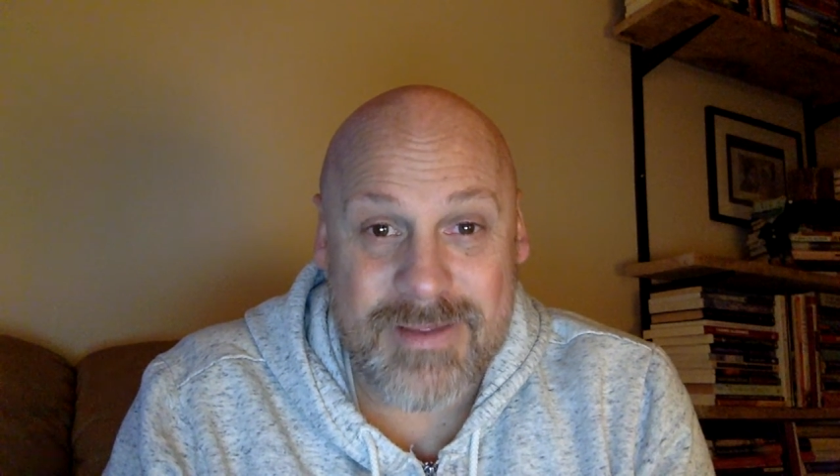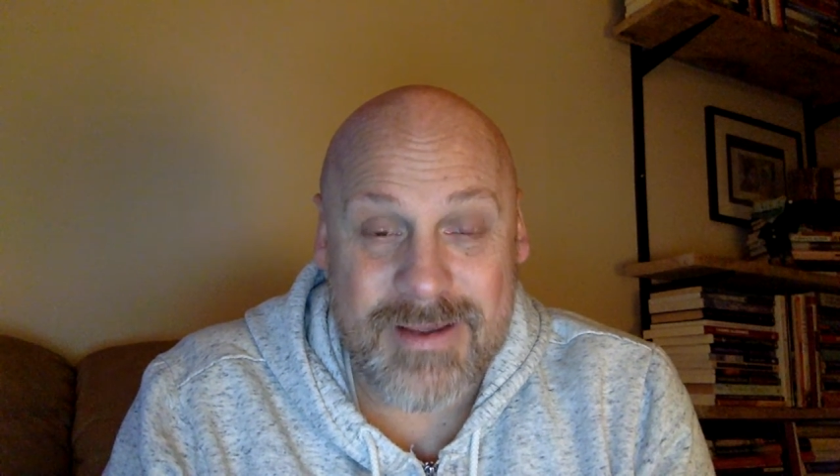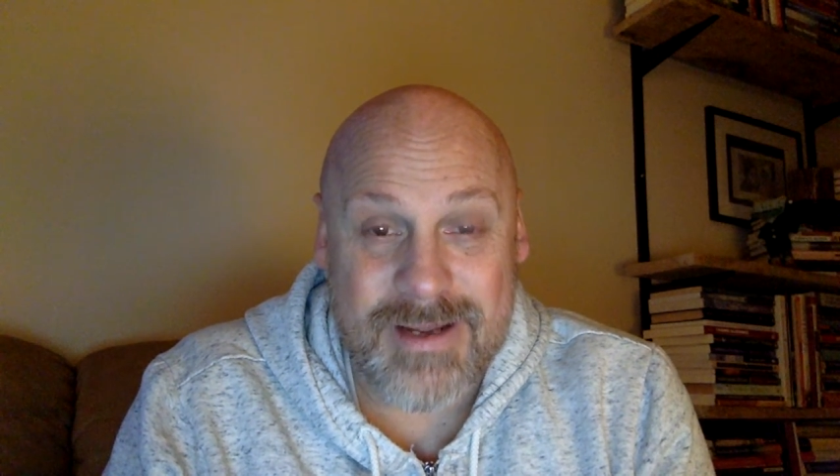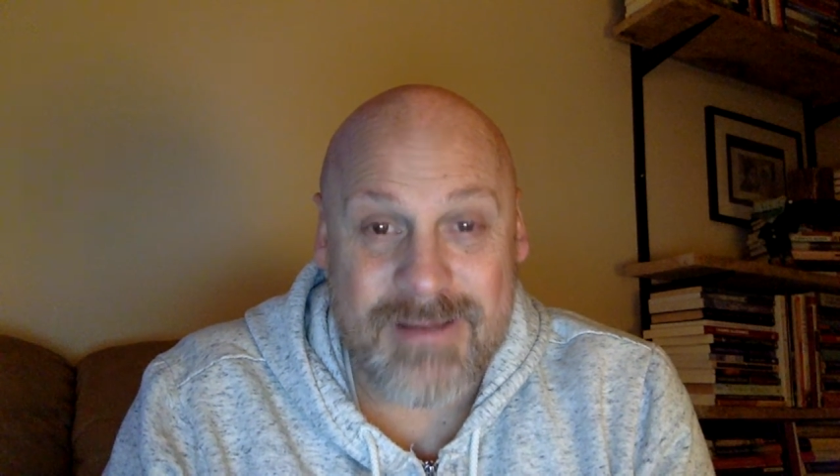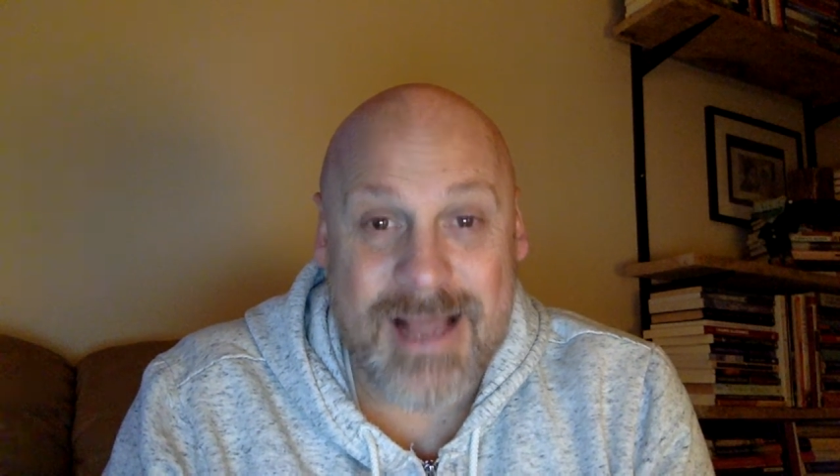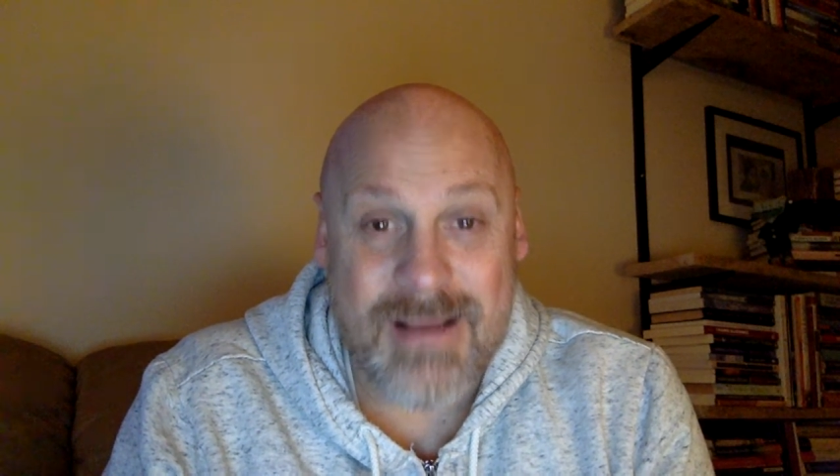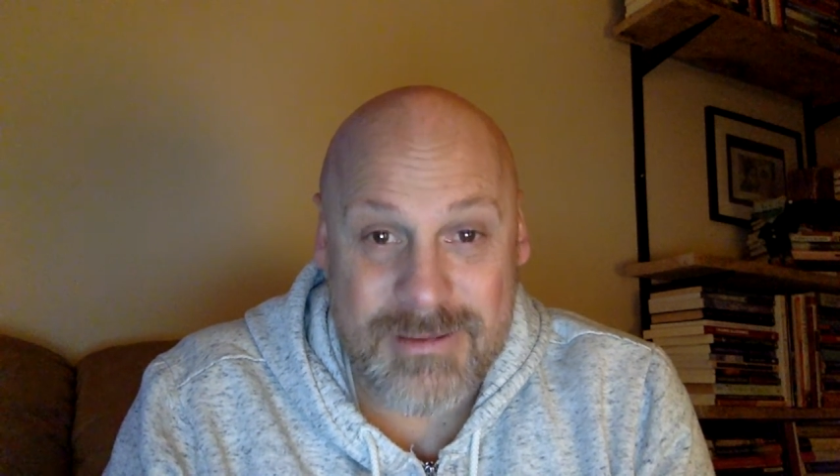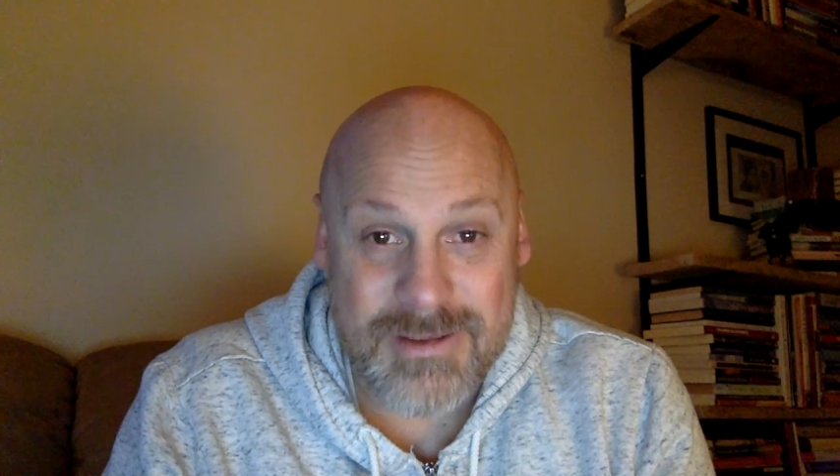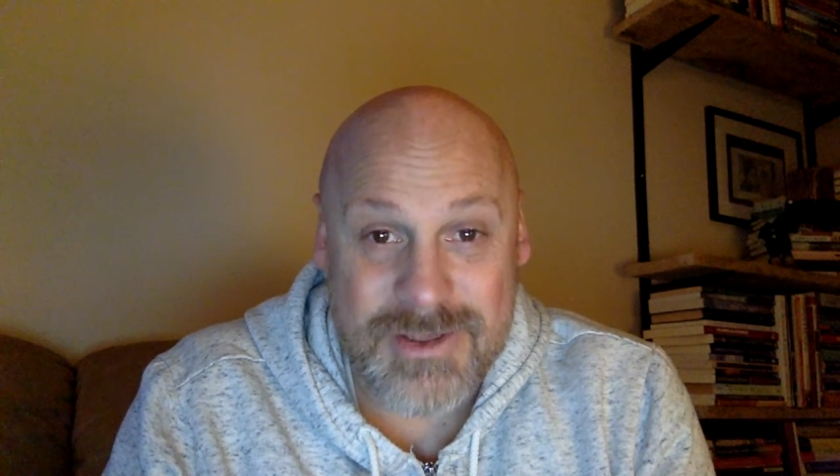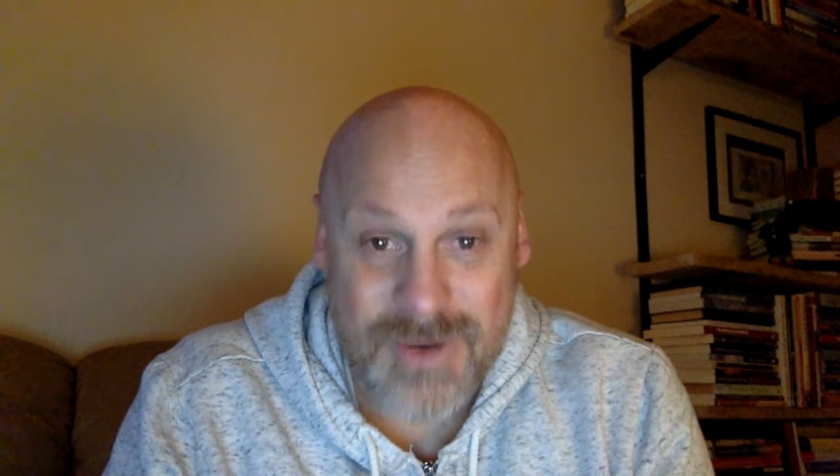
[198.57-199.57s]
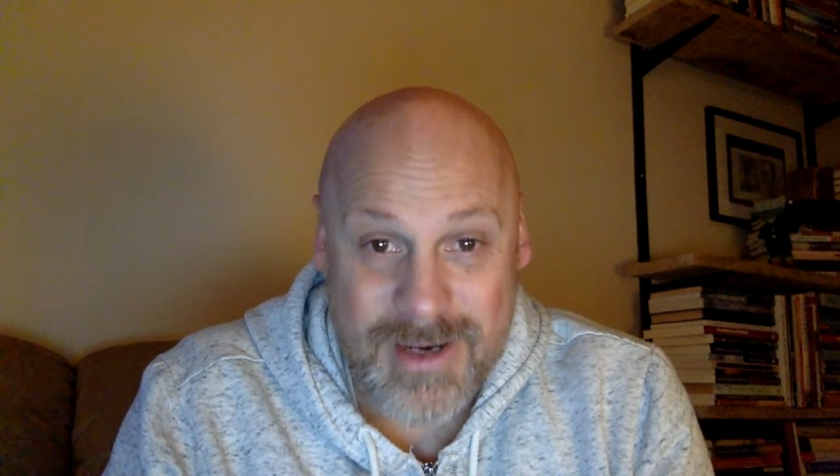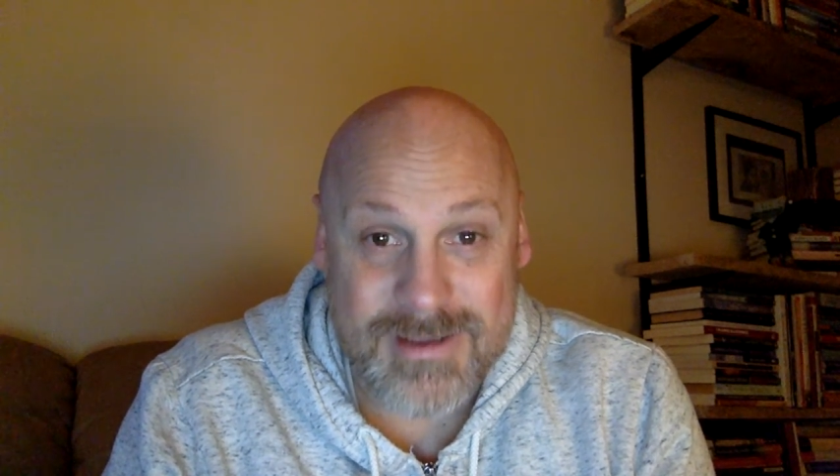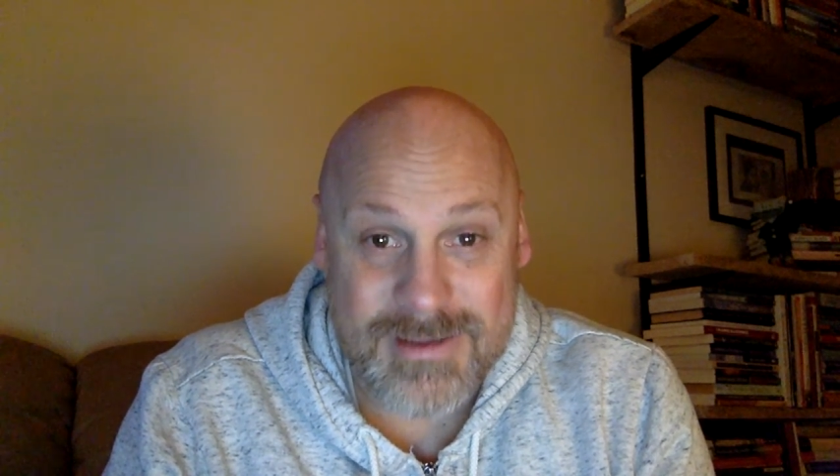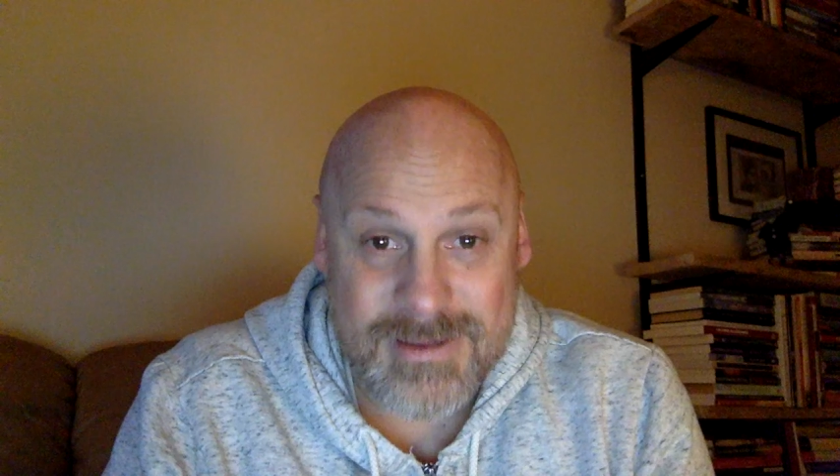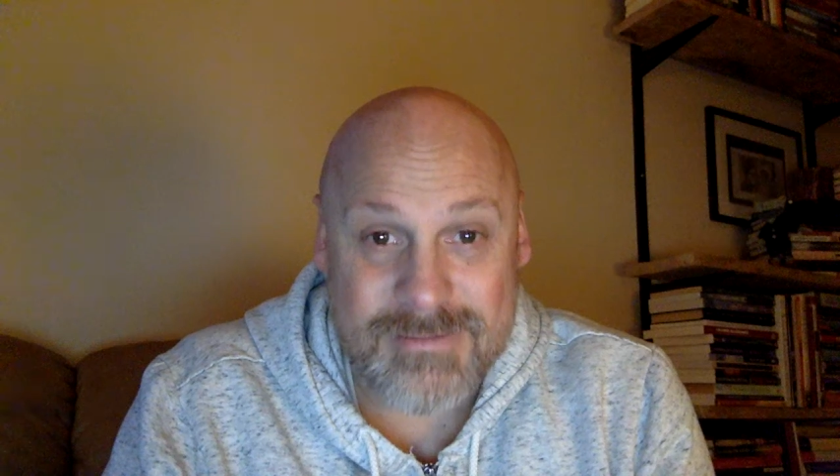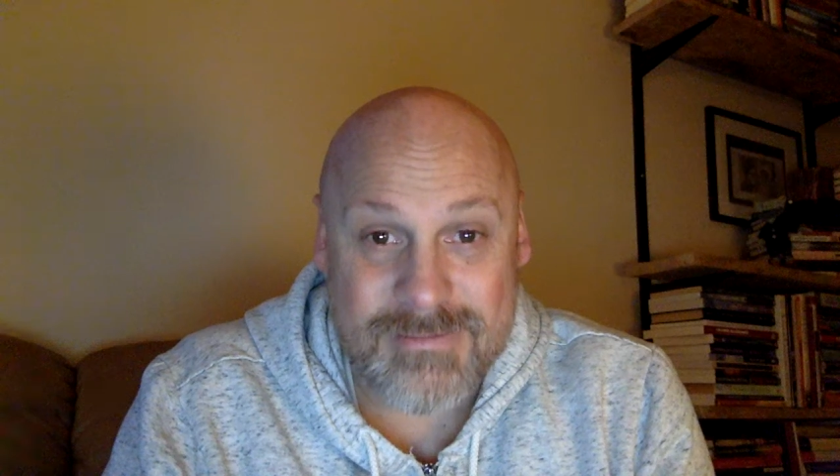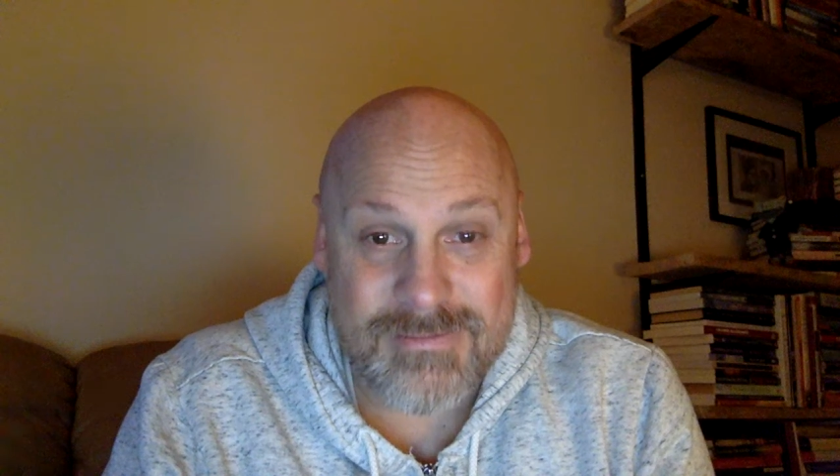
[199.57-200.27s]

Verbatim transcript: and allow him to train us.